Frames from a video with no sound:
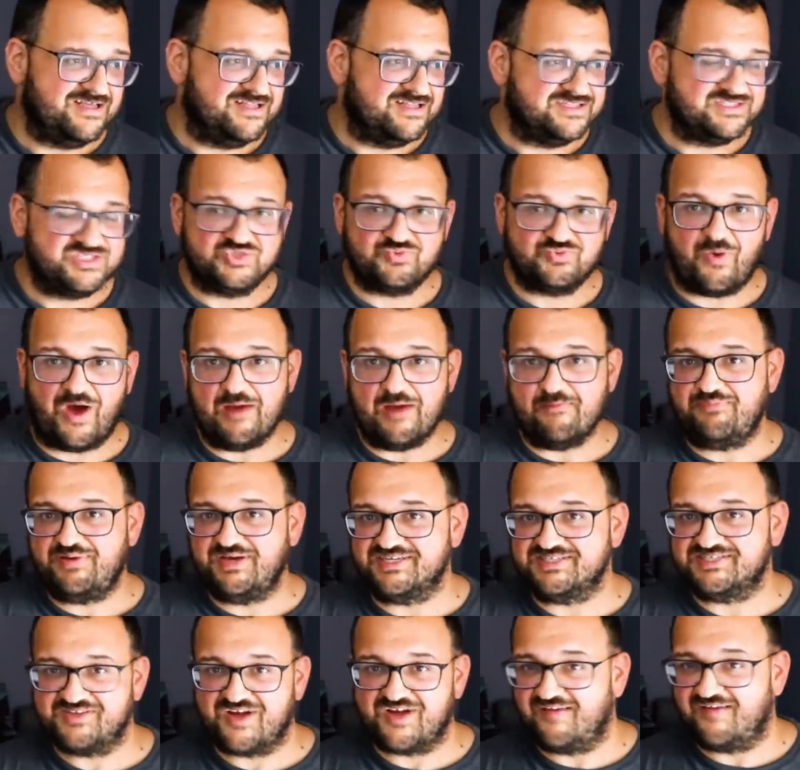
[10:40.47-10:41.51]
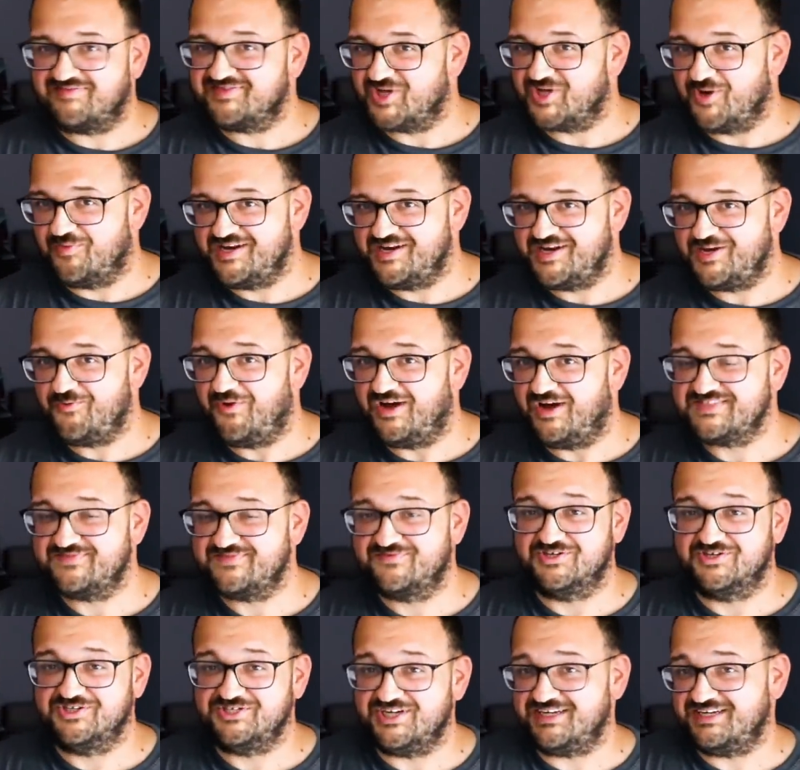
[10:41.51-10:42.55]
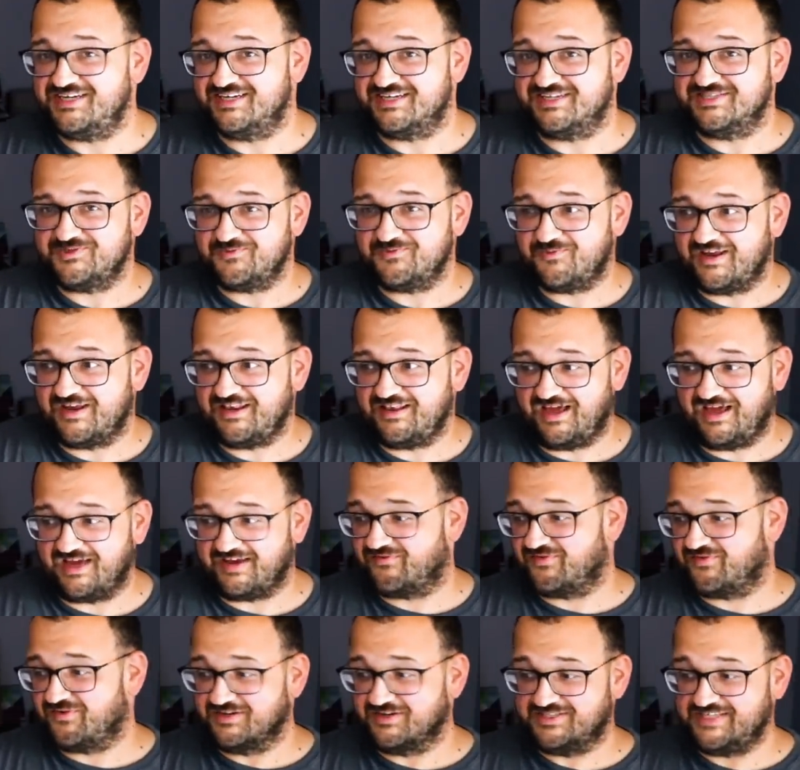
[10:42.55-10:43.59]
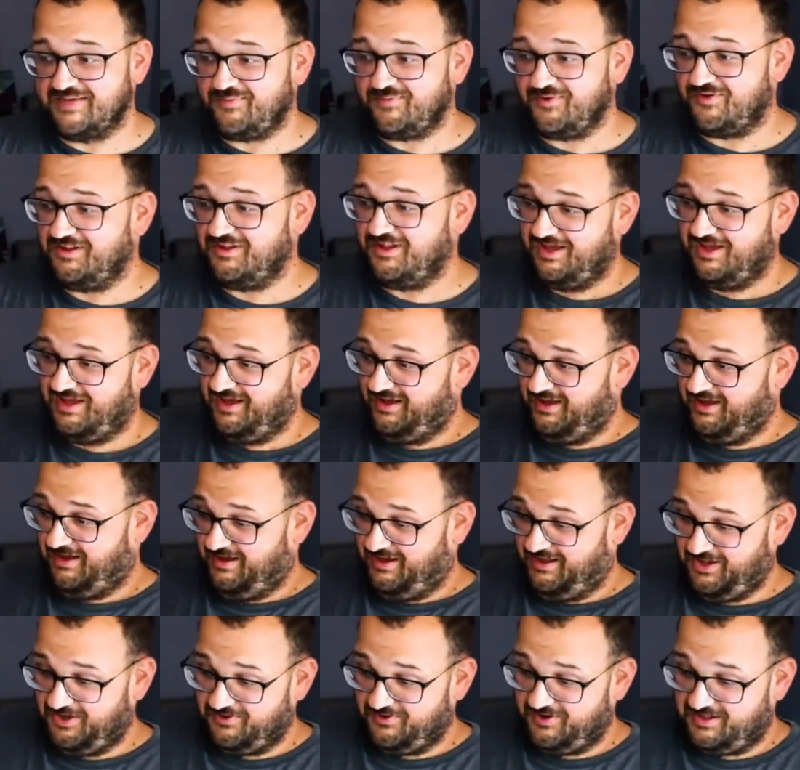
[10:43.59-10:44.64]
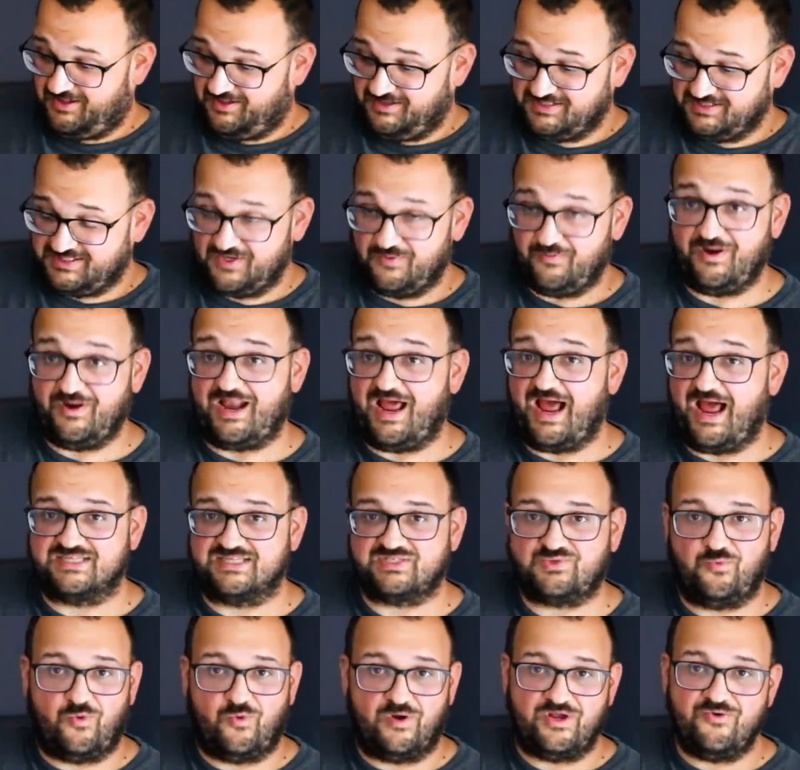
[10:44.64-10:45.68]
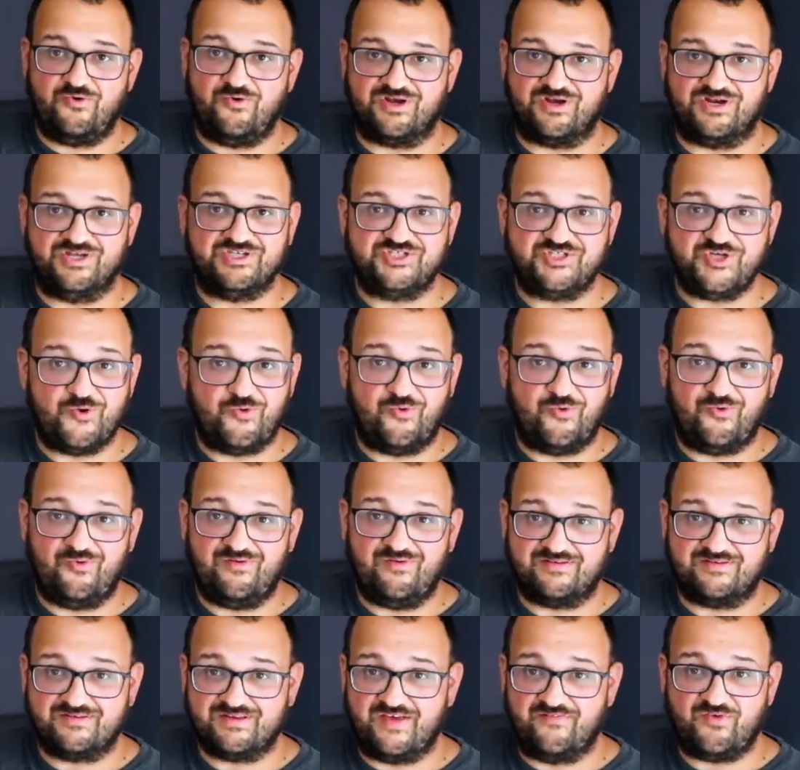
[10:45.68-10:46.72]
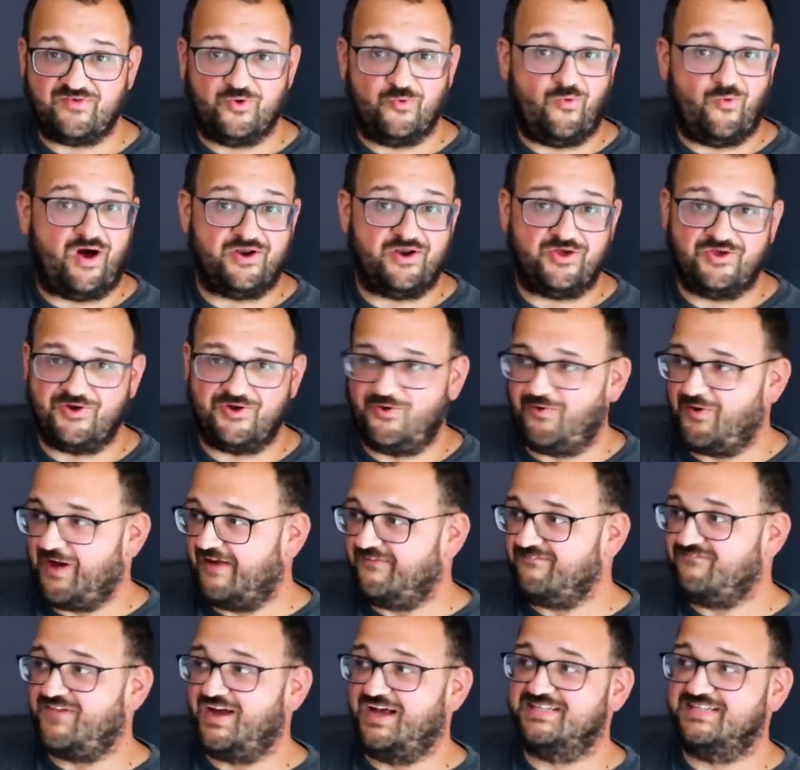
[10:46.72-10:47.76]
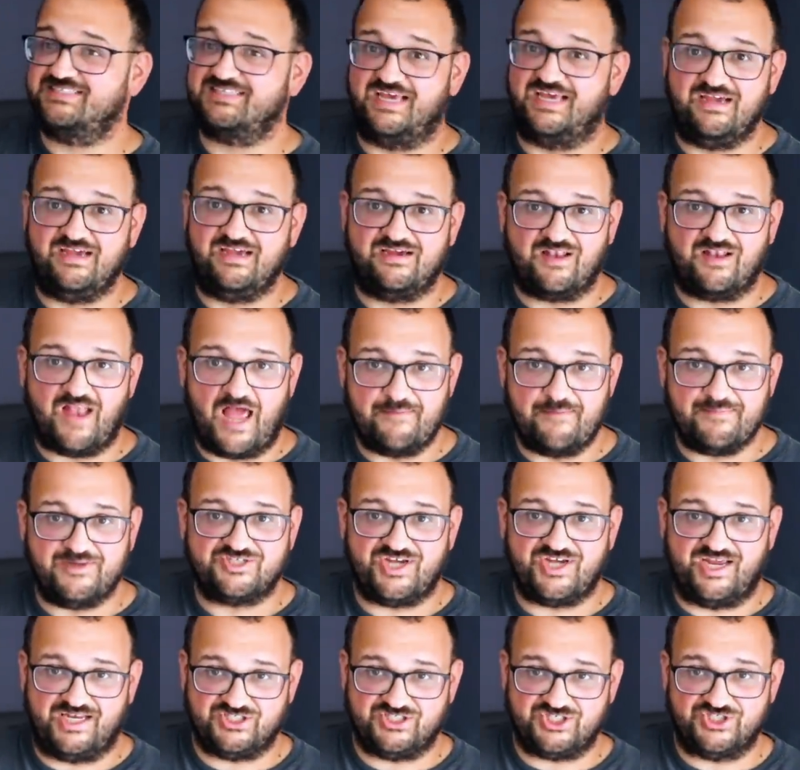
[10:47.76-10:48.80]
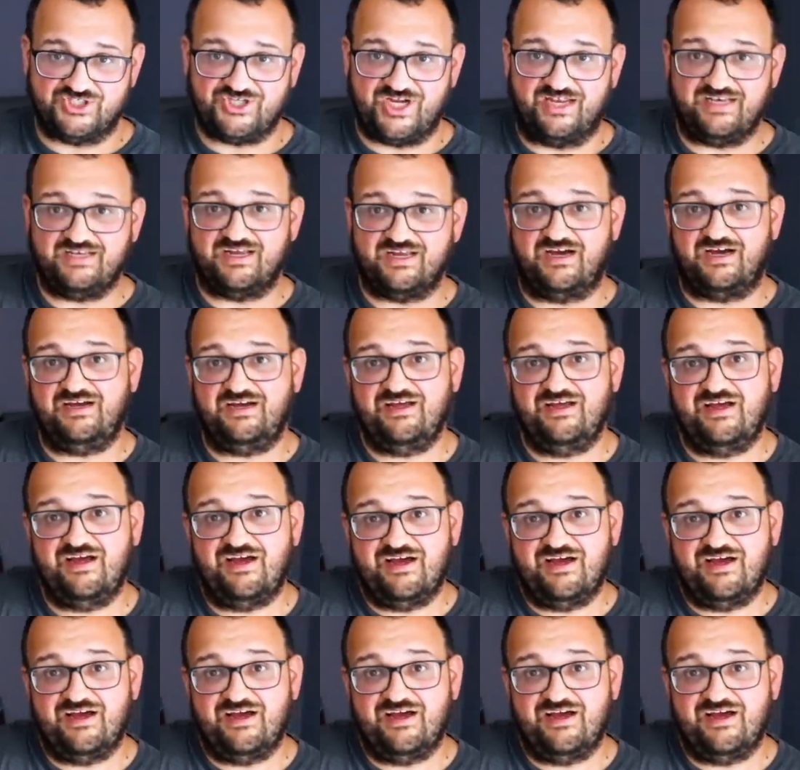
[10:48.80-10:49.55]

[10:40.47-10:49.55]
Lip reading: This is why it pissed off so many West Virginians when, like, for example, Hillary Clinton, when asked, what are you going to do if you want to, you know, advance a climate change agenda,